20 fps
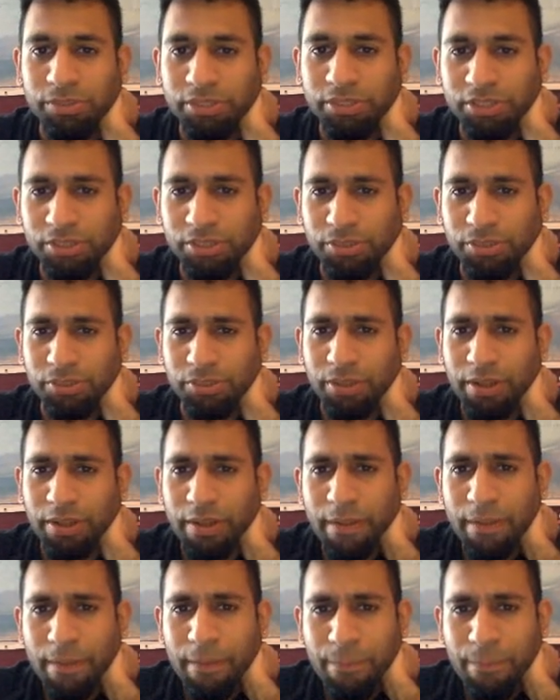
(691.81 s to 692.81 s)
So
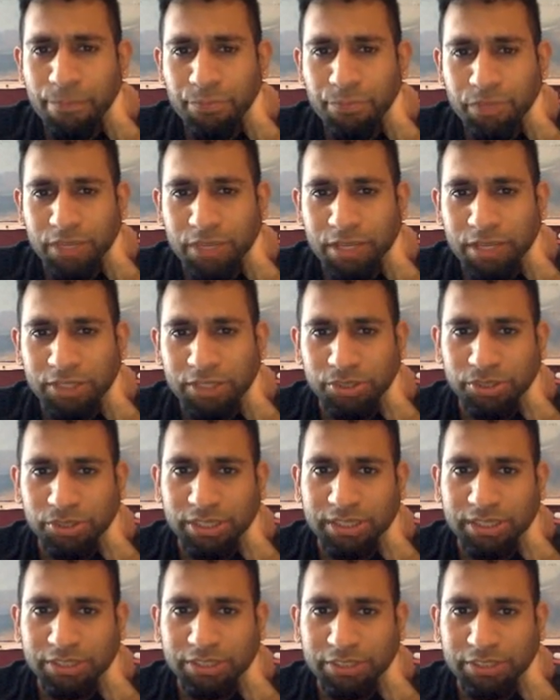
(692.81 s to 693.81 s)
I showed you guys
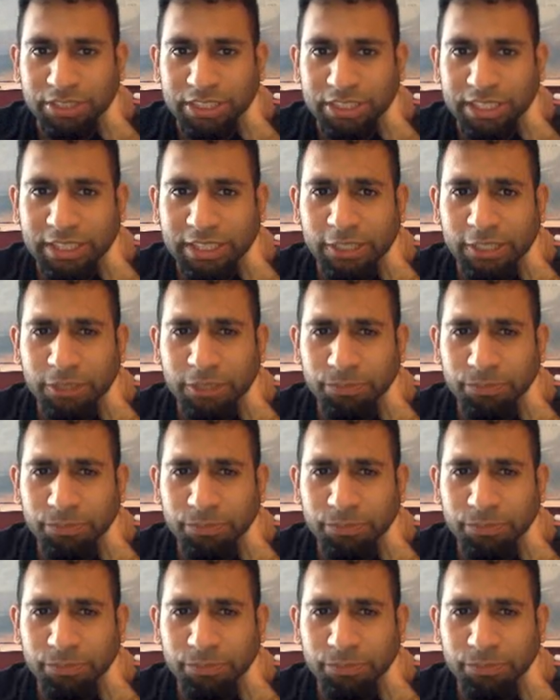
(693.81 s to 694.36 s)
after check,